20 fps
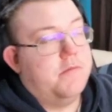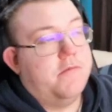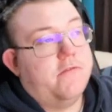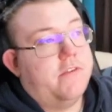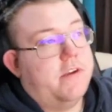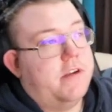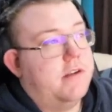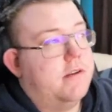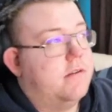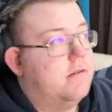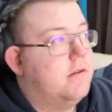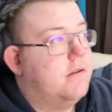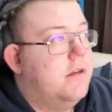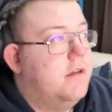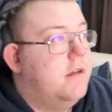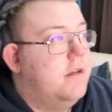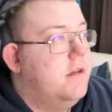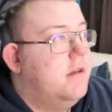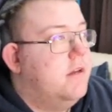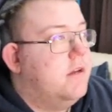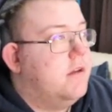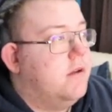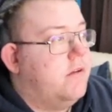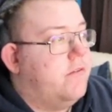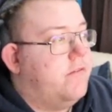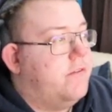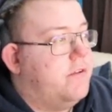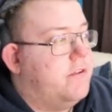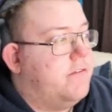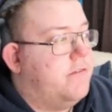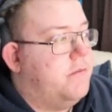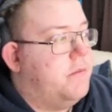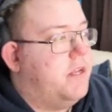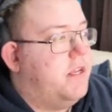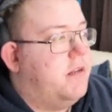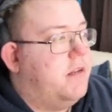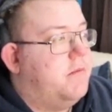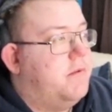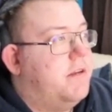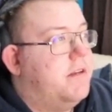afraid, if it's from an
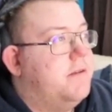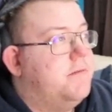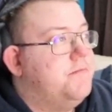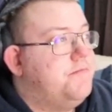anime.